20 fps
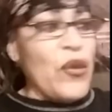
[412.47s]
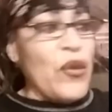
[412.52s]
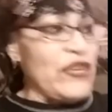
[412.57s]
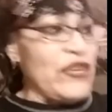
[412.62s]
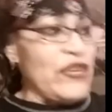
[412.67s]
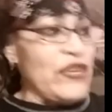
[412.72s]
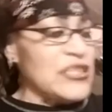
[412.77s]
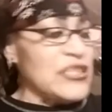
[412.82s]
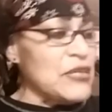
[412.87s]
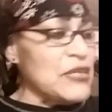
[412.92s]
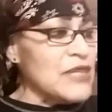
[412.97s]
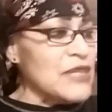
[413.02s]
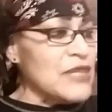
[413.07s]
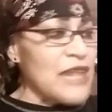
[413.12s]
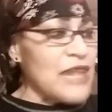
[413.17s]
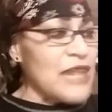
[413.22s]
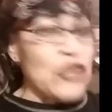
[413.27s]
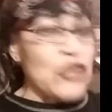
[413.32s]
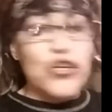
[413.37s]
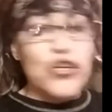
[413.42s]
Whether it's
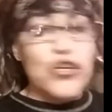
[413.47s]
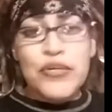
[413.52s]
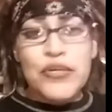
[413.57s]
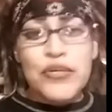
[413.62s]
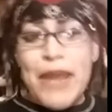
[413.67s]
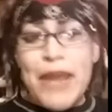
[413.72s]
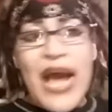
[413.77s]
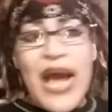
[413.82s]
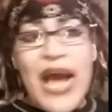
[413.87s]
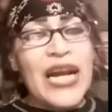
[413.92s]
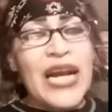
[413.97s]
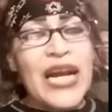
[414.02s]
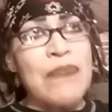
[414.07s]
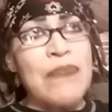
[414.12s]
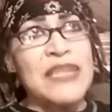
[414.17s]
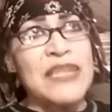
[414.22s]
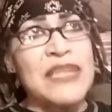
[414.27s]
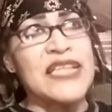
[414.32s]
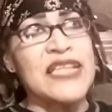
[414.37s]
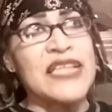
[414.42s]
not good or bad, I'm
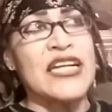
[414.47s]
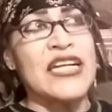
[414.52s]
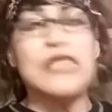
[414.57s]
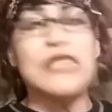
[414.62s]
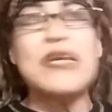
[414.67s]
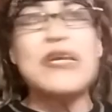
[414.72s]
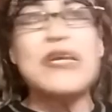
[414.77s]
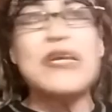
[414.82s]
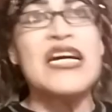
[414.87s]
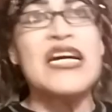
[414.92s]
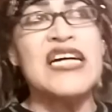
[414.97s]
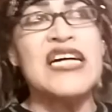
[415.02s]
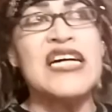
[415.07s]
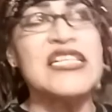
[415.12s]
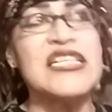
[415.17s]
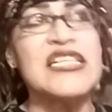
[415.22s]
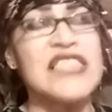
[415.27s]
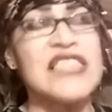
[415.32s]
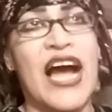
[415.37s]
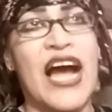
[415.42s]
not saying it's
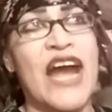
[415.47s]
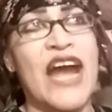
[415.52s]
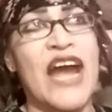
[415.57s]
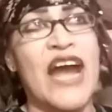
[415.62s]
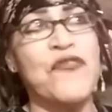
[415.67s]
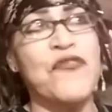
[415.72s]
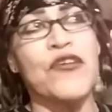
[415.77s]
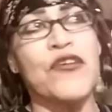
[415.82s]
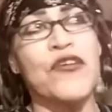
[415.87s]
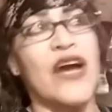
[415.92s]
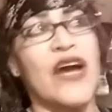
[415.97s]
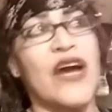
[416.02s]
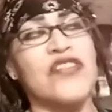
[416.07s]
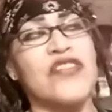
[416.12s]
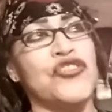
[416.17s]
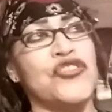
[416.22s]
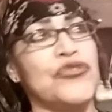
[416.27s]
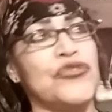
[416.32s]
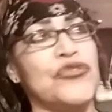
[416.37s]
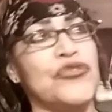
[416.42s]
because I
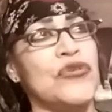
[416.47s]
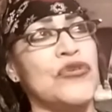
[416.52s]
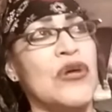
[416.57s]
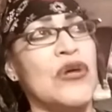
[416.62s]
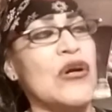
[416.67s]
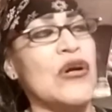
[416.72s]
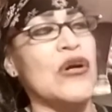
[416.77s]
forgot to